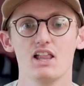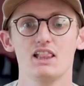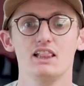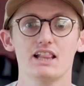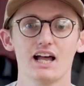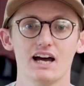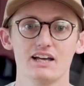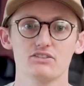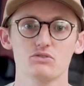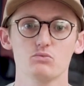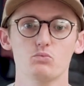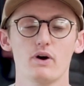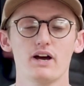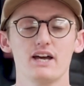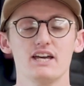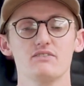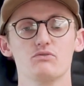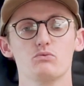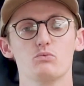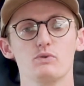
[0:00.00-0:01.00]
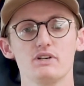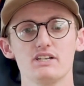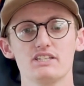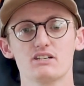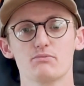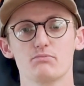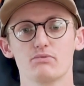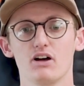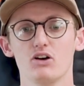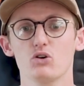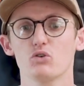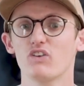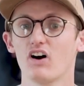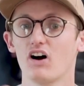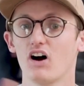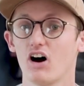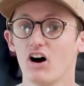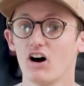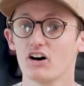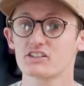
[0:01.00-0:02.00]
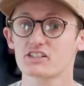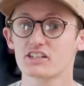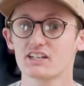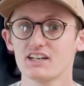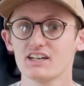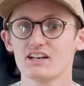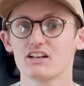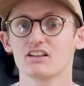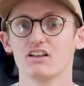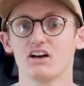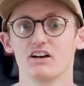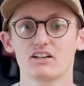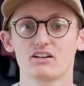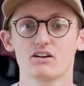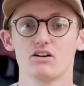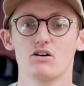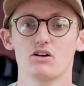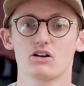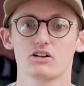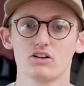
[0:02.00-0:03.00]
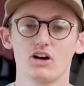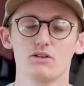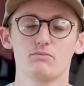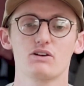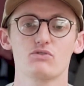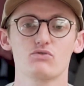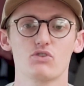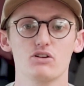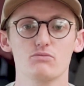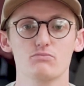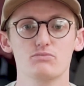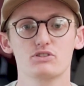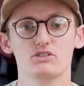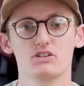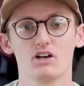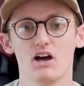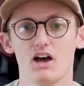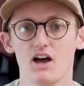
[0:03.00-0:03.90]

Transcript: Land & Wave, we supply all the hard kit like climbing ropes,